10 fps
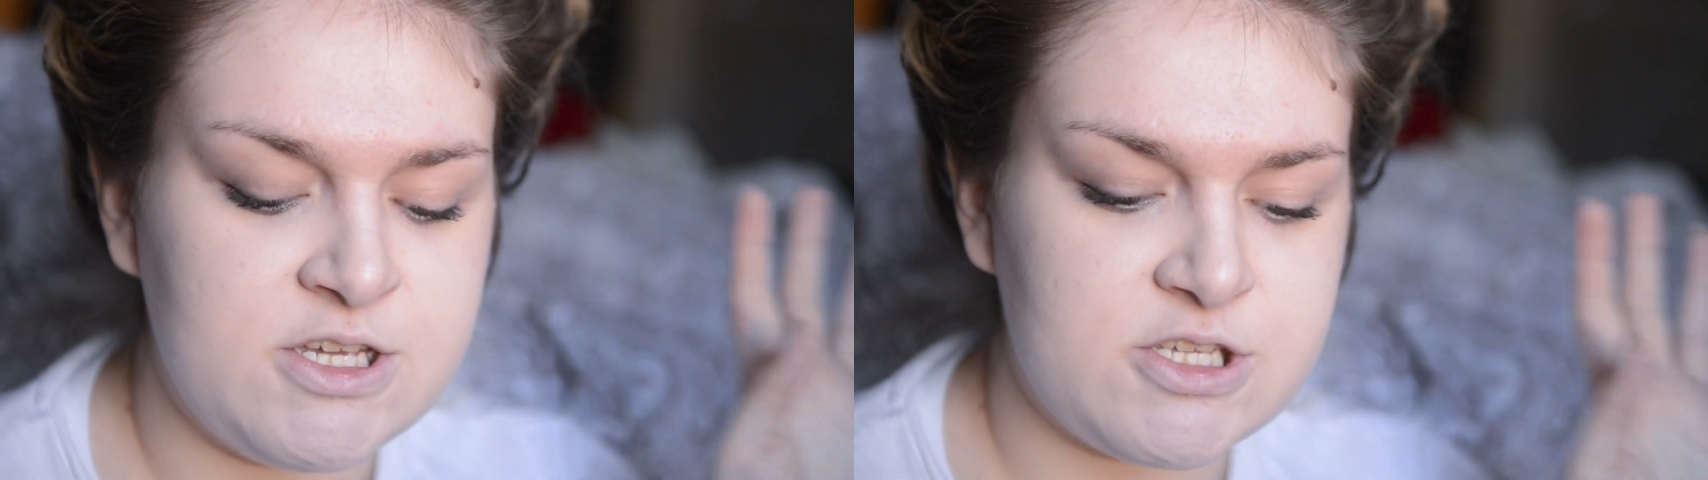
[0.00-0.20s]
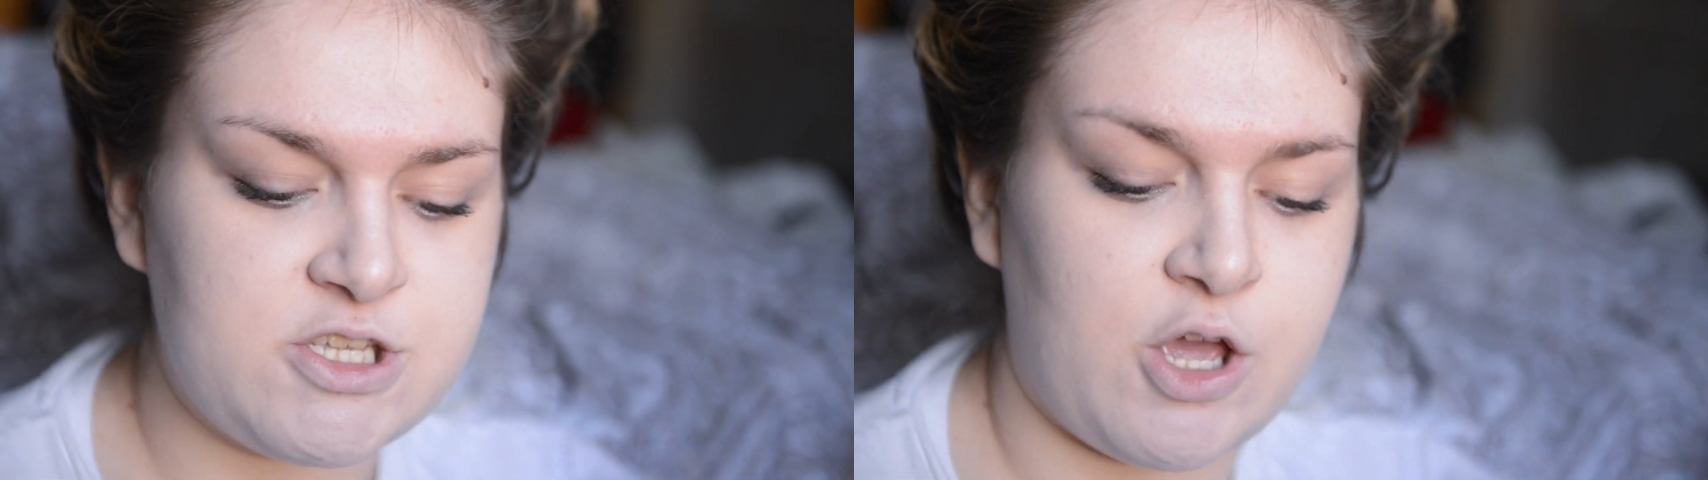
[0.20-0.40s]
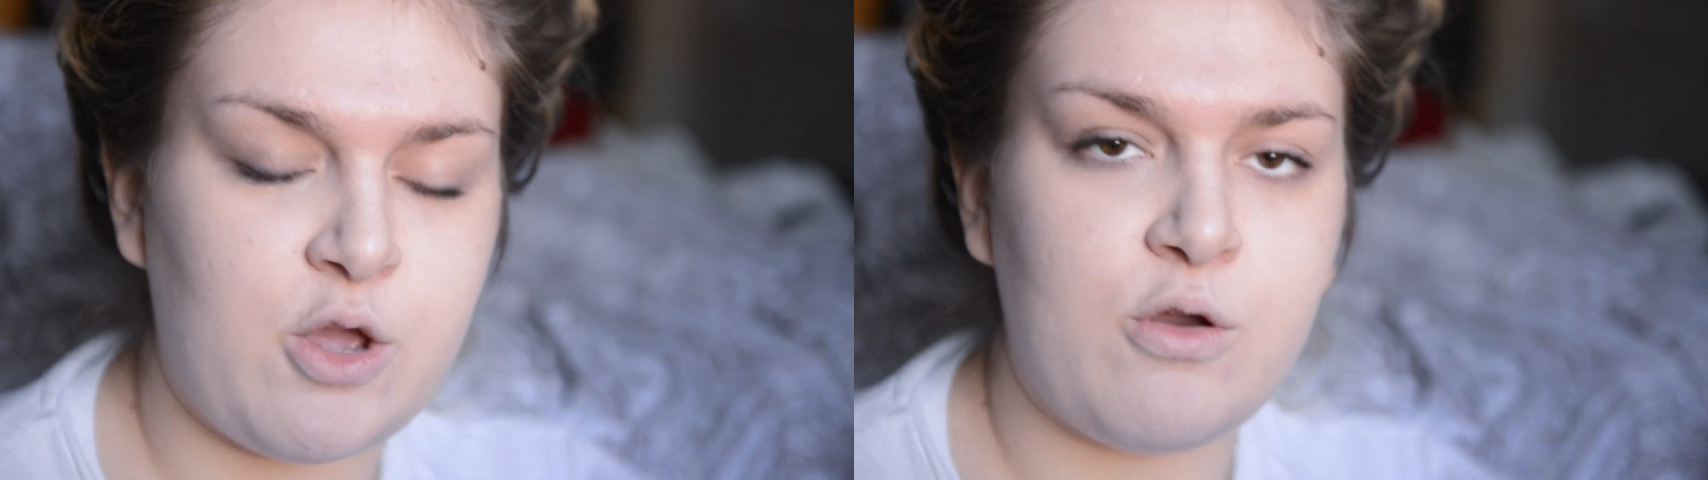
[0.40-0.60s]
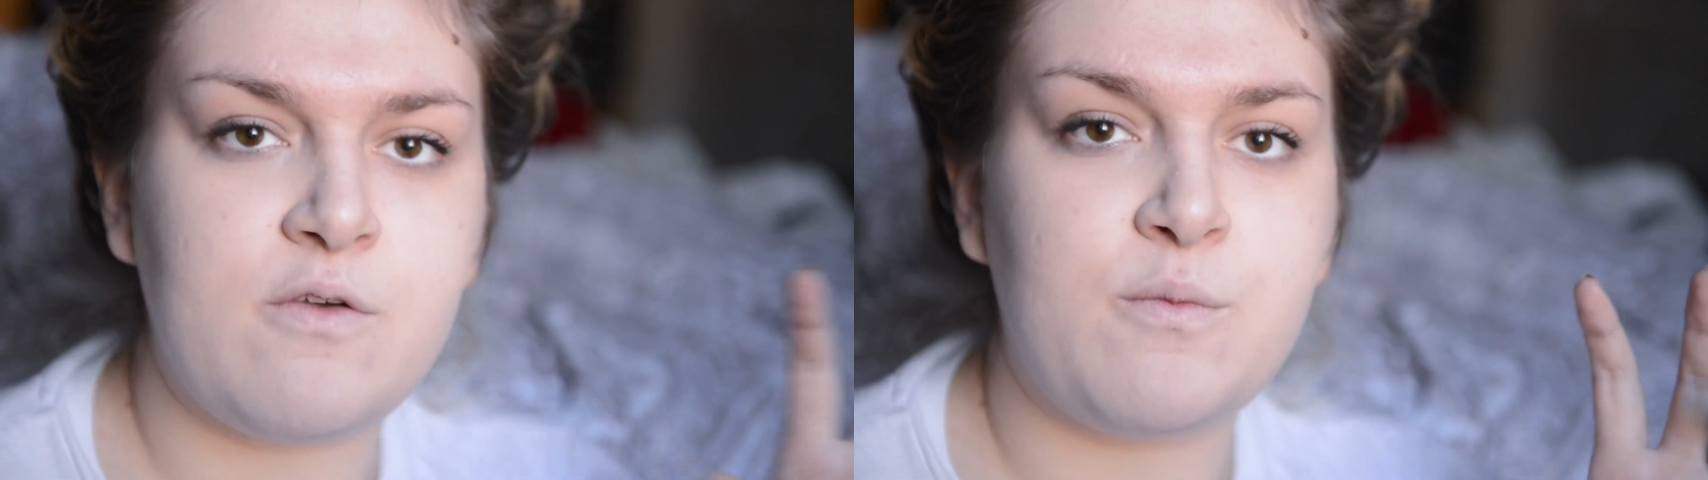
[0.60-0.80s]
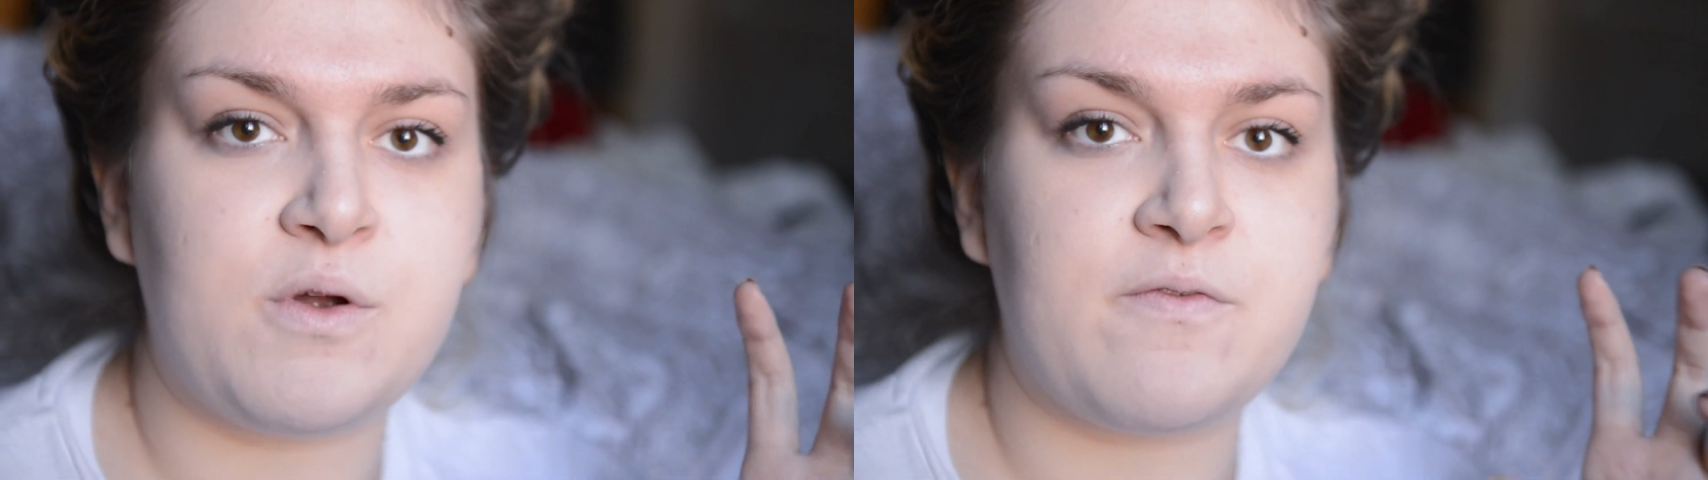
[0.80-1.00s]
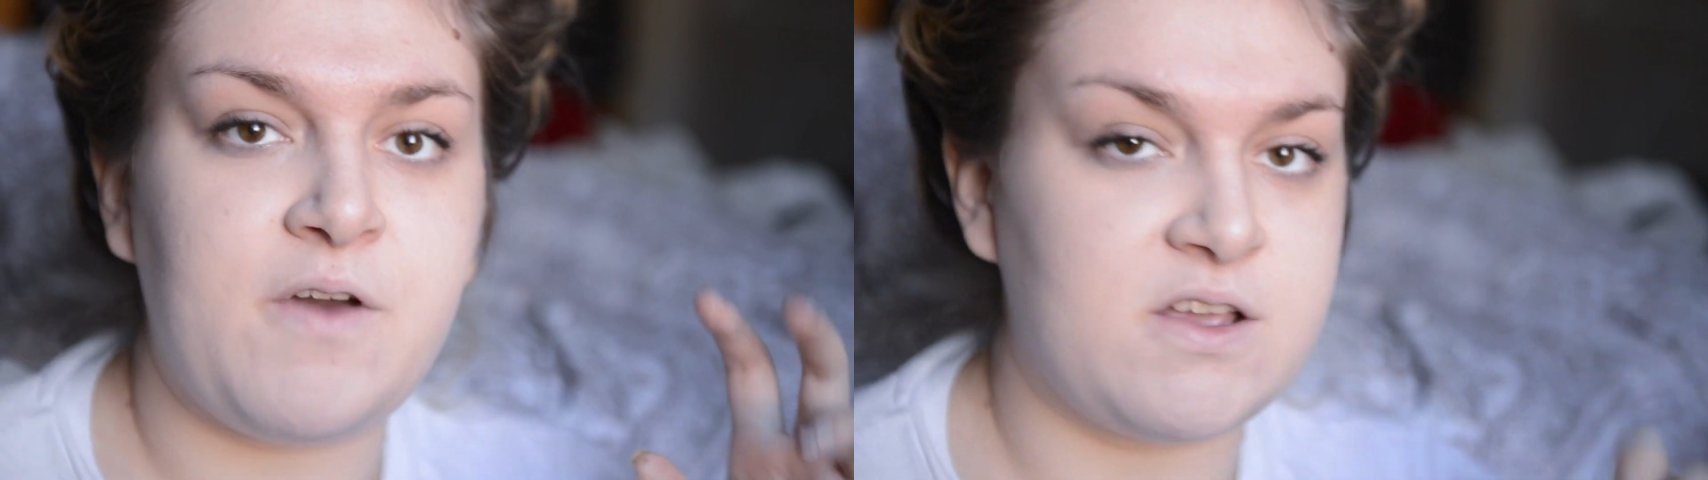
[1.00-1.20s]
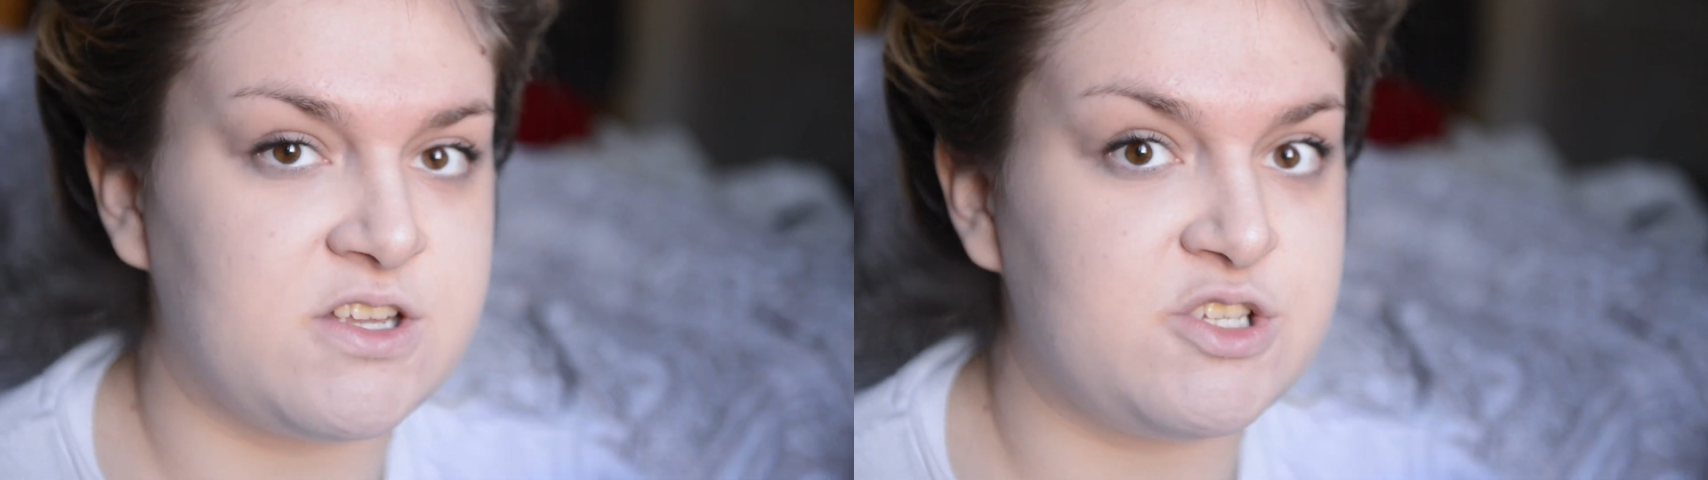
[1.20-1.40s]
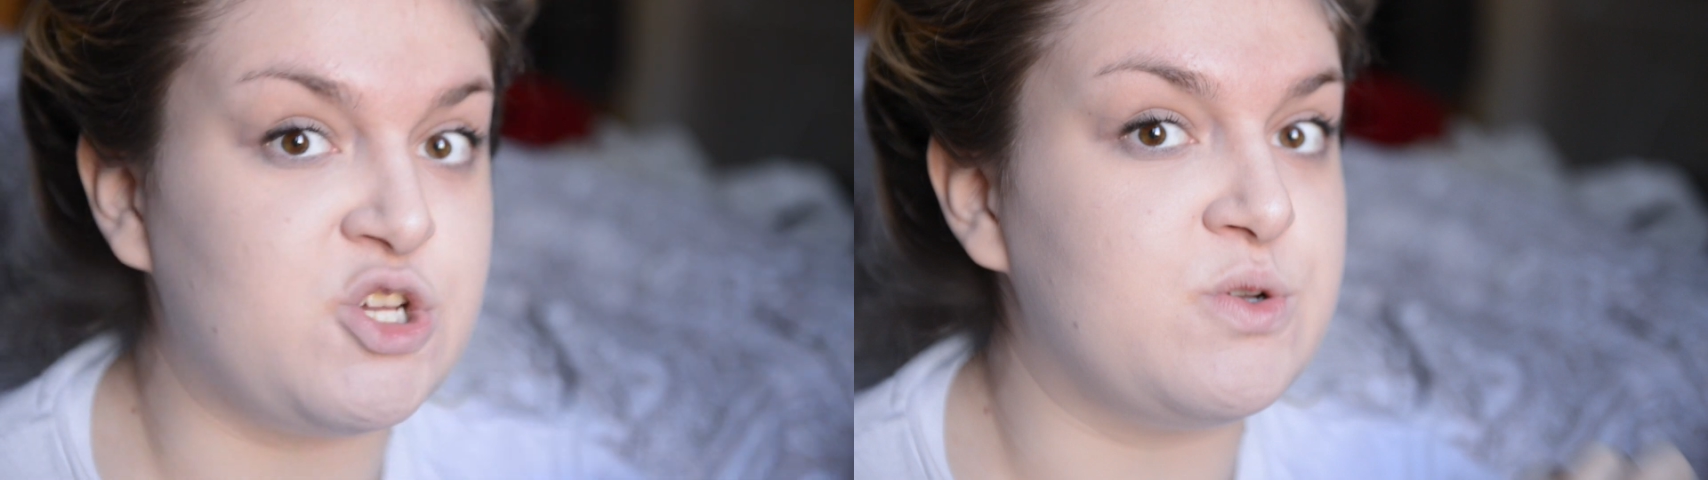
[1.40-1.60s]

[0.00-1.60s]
So what I'm first going to